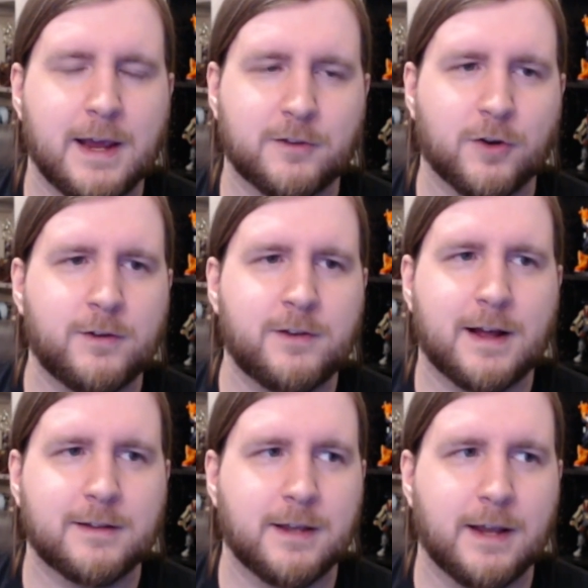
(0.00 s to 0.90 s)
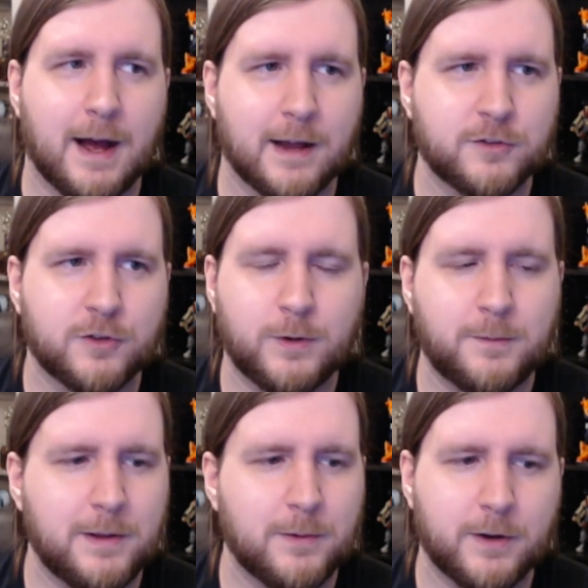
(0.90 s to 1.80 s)
It's hard to not say Asha
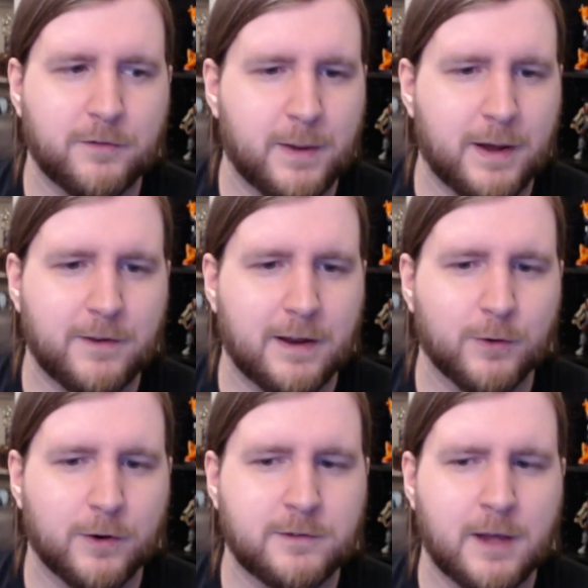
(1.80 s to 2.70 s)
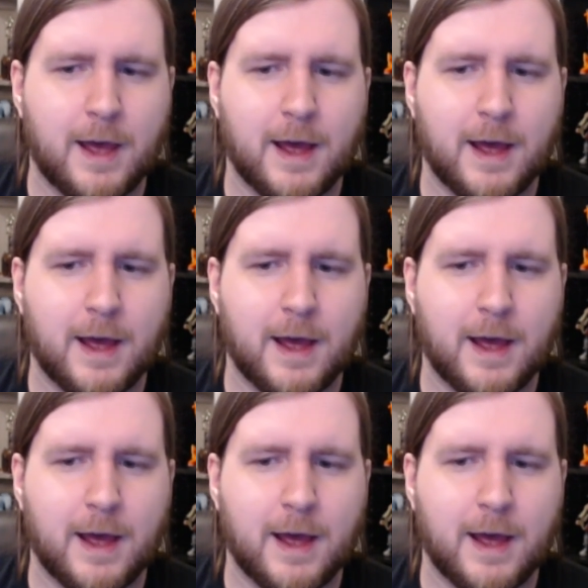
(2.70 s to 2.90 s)
would be one of my favorites.